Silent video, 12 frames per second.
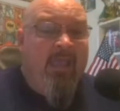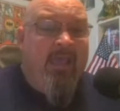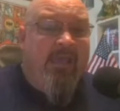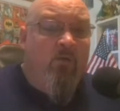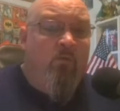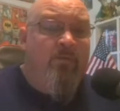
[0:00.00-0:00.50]

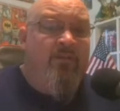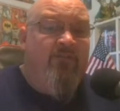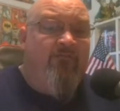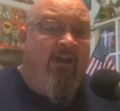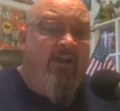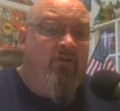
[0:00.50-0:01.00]
It will be the
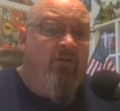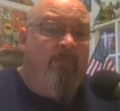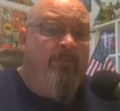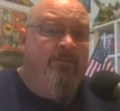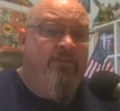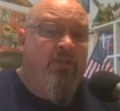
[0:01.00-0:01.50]
final
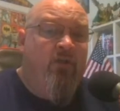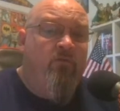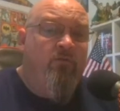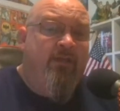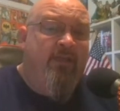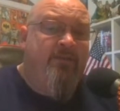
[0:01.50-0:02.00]
episode,
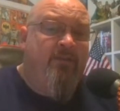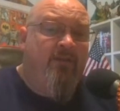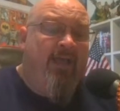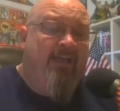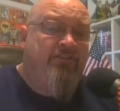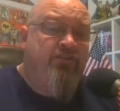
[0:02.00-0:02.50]
looking at the
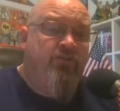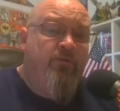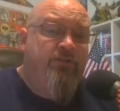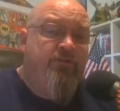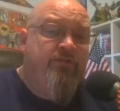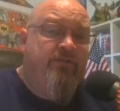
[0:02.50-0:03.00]
last 2
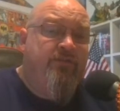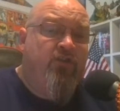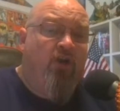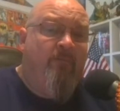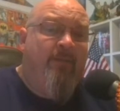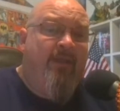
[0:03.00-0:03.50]
issues of the
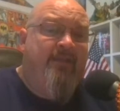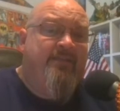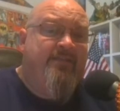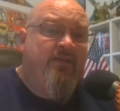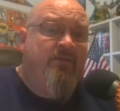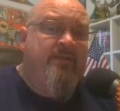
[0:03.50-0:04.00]
Starman
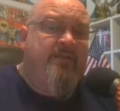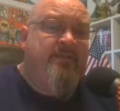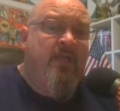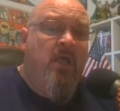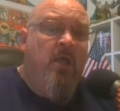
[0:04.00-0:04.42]
series.